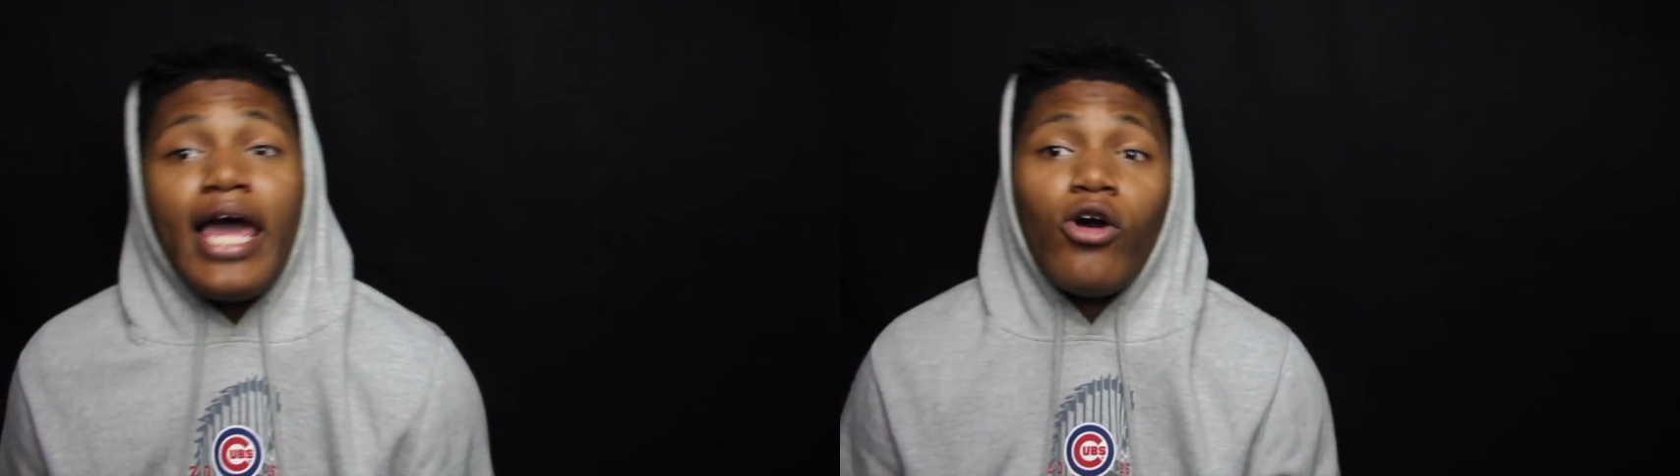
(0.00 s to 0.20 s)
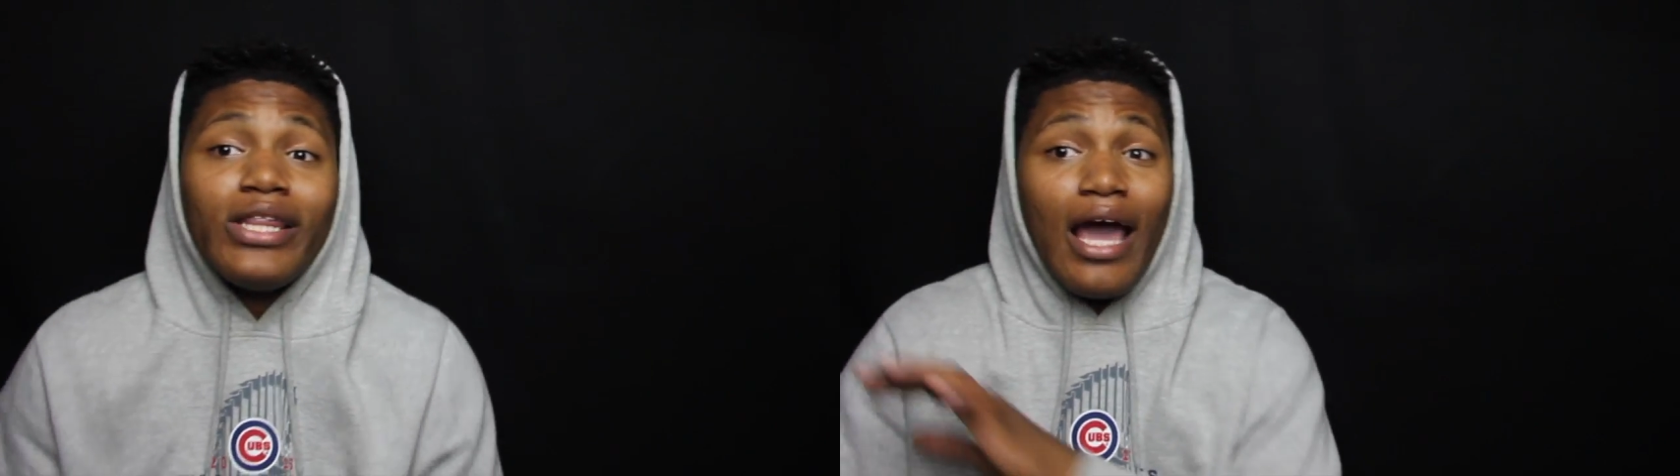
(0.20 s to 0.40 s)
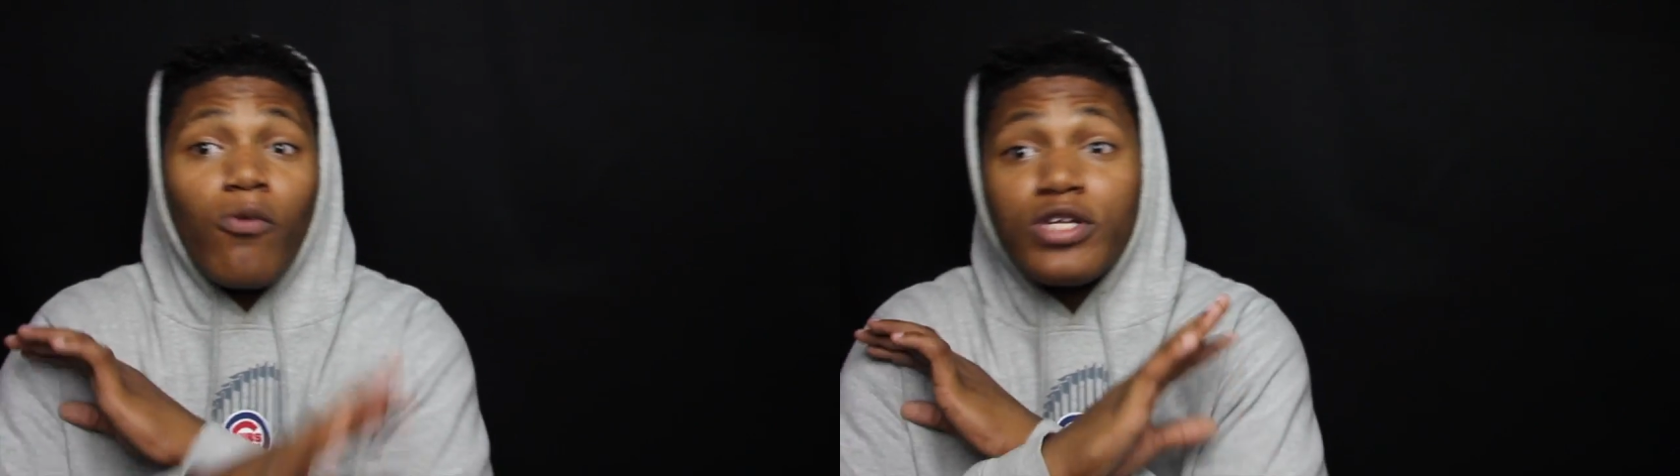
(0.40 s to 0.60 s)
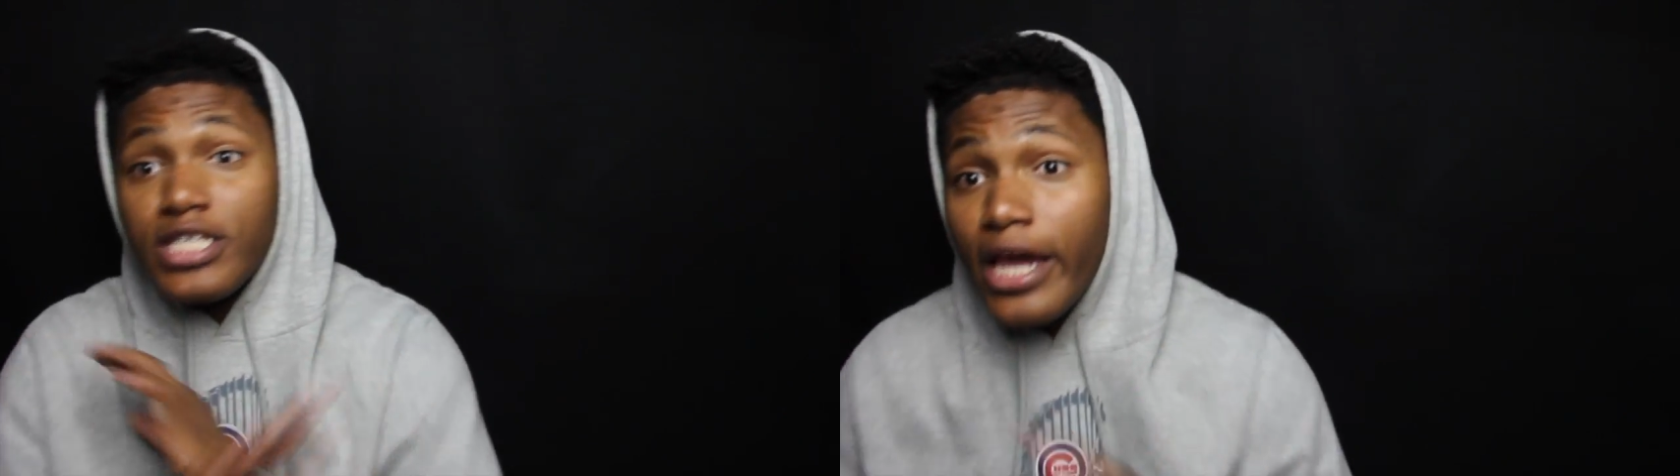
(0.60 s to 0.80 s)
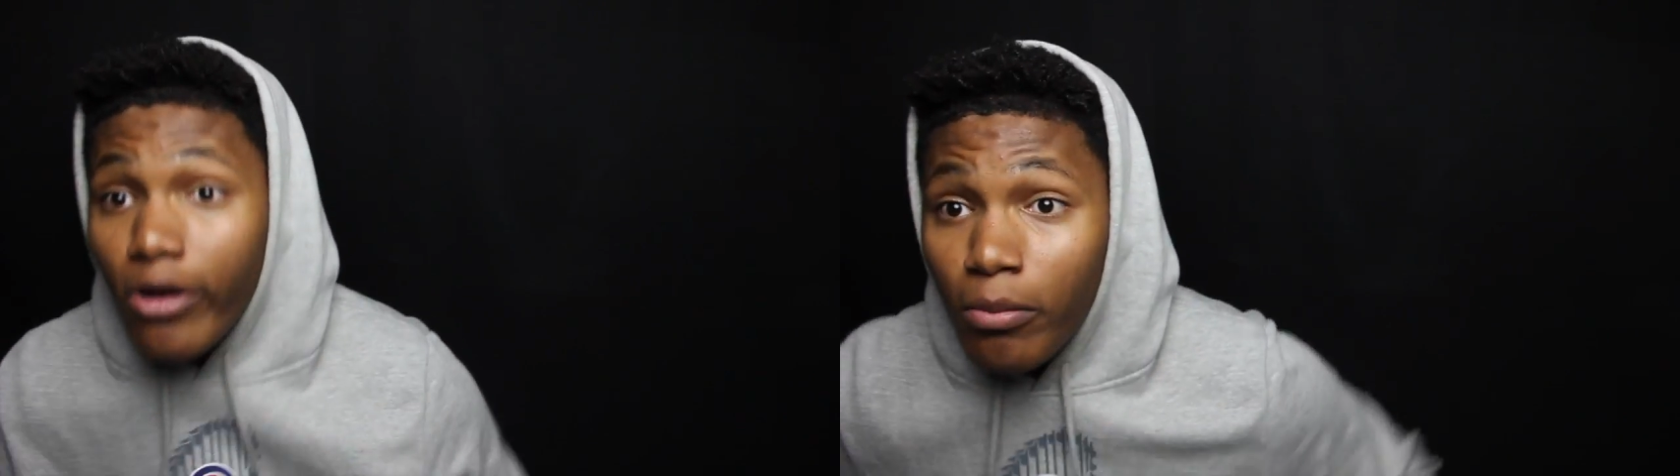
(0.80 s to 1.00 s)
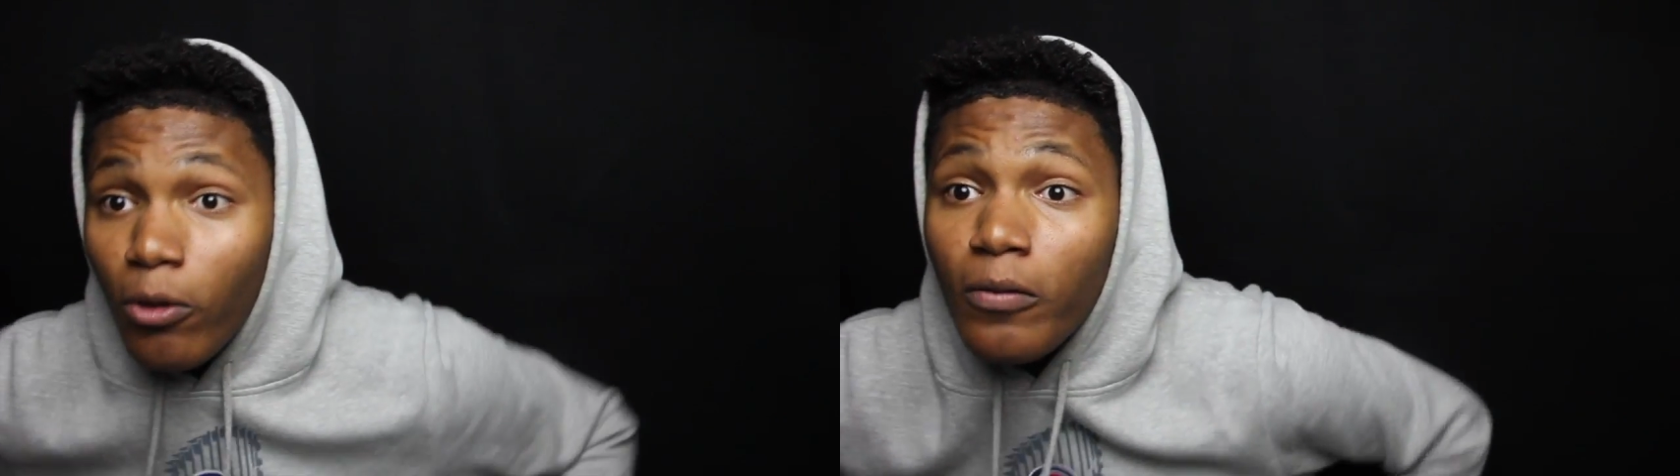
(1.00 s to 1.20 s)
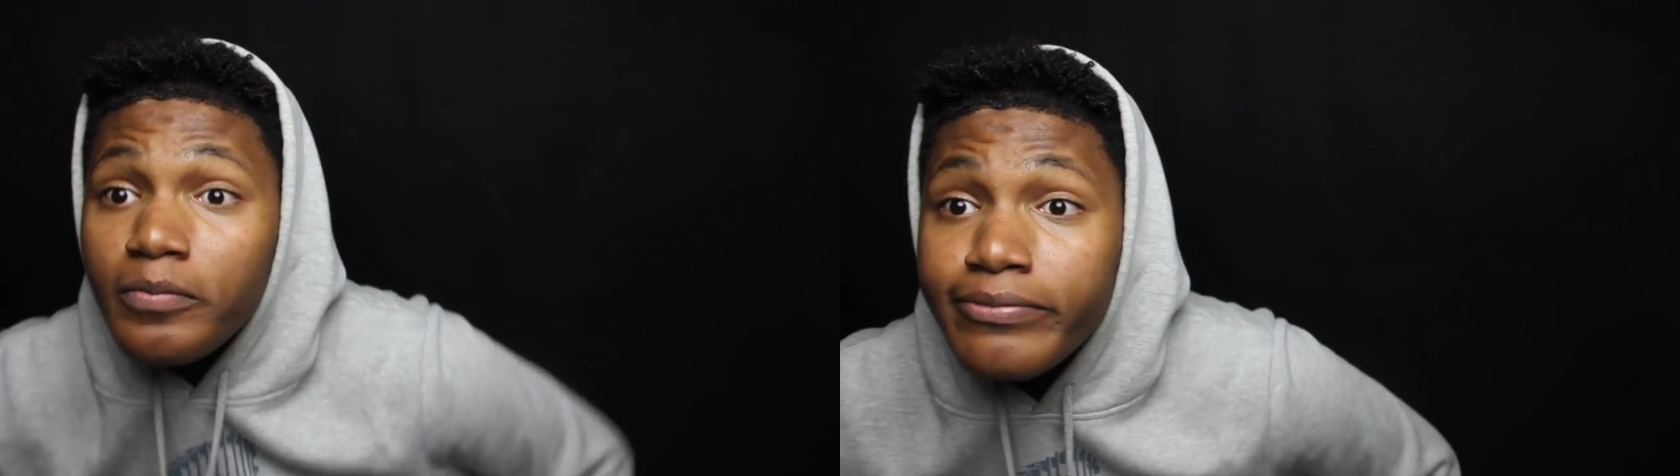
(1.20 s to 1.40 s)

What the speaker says: got on that was terrible.